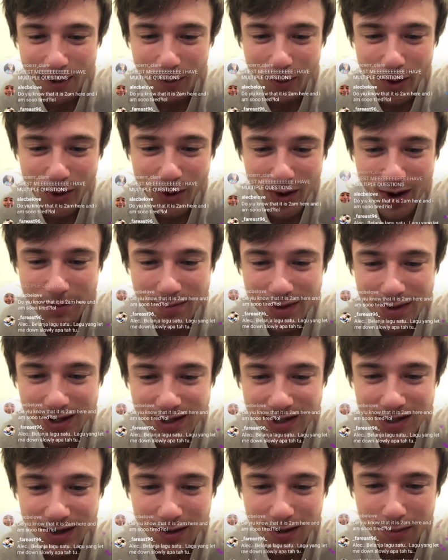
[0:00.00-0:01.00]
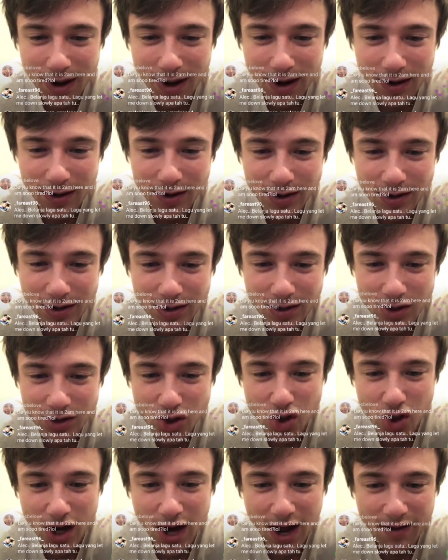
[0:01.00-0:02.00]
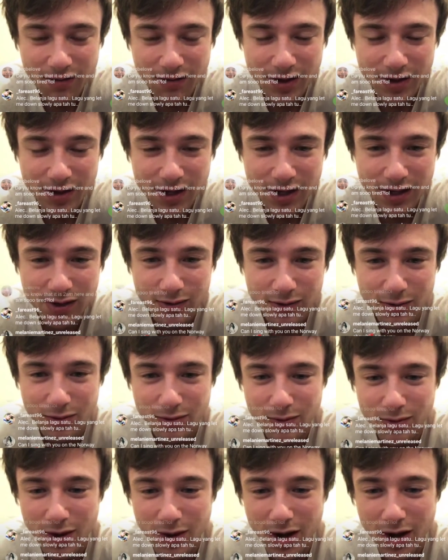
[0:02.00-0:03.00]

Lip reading: What do I miss about traveling